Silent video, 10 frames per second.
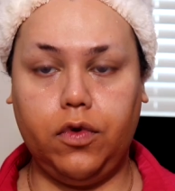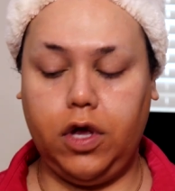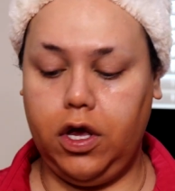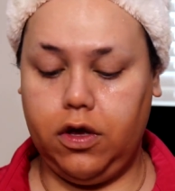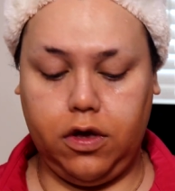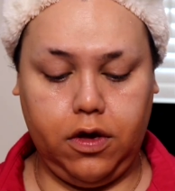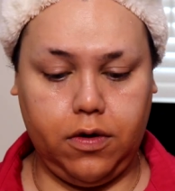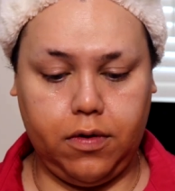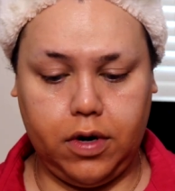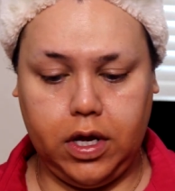Okay,
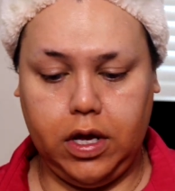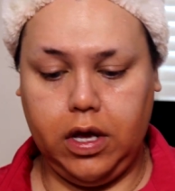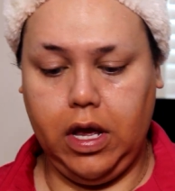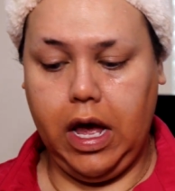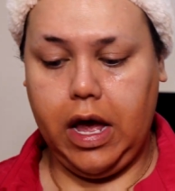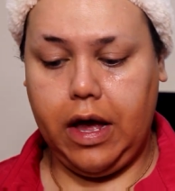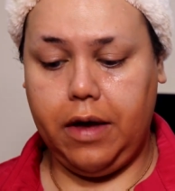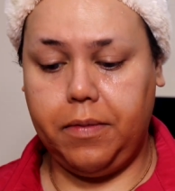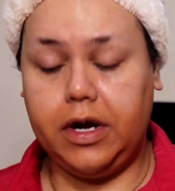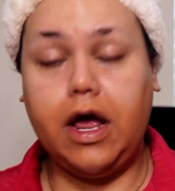cute.
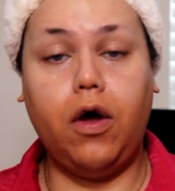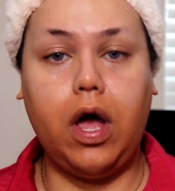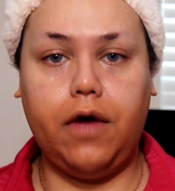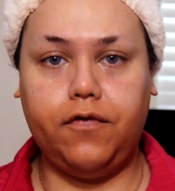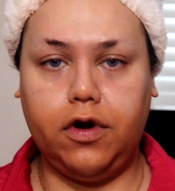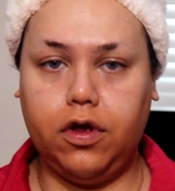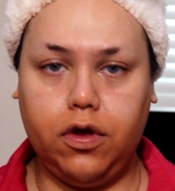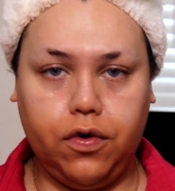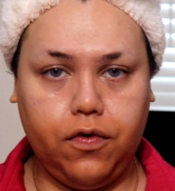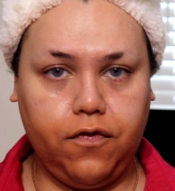Um, now, after
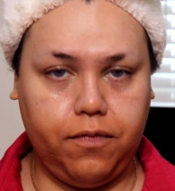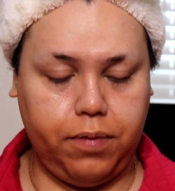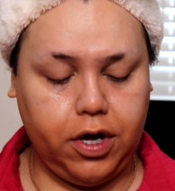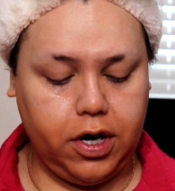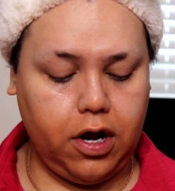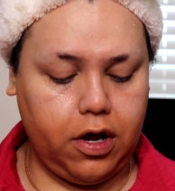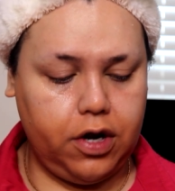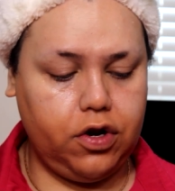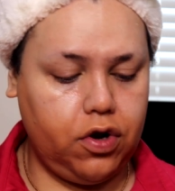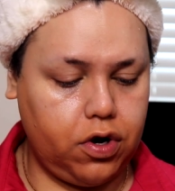you've put
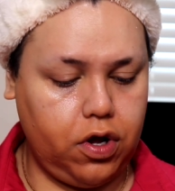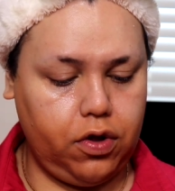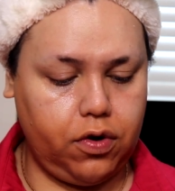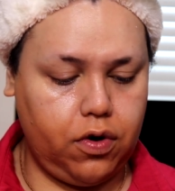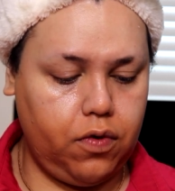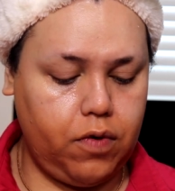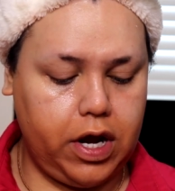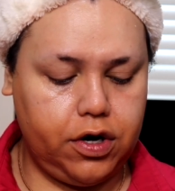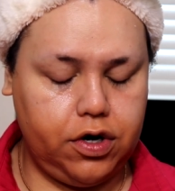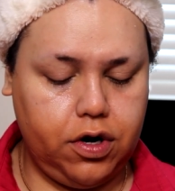on your color
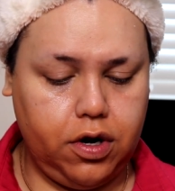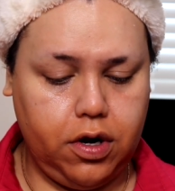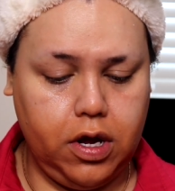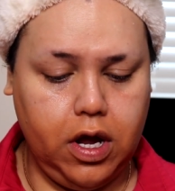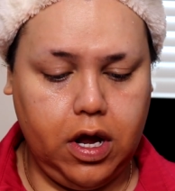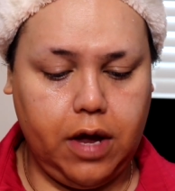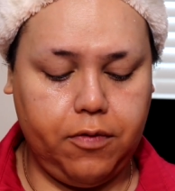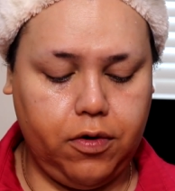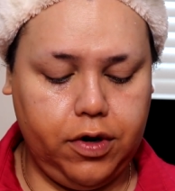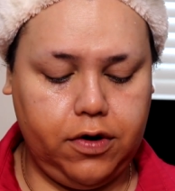corrector,
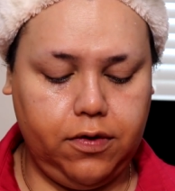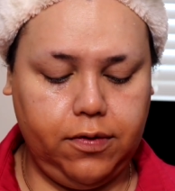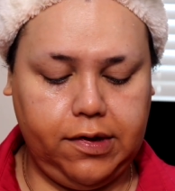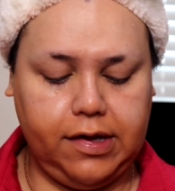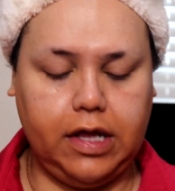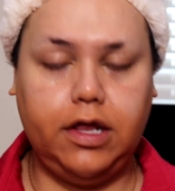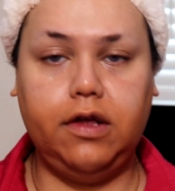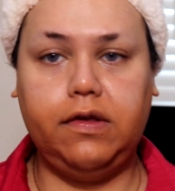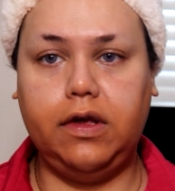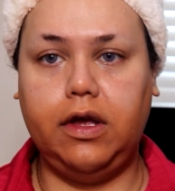I'm going to set
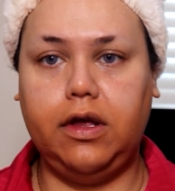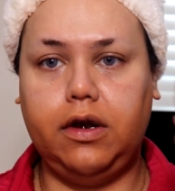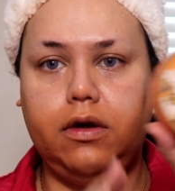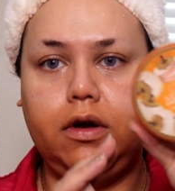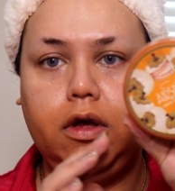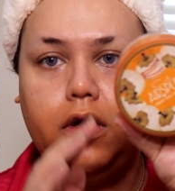this in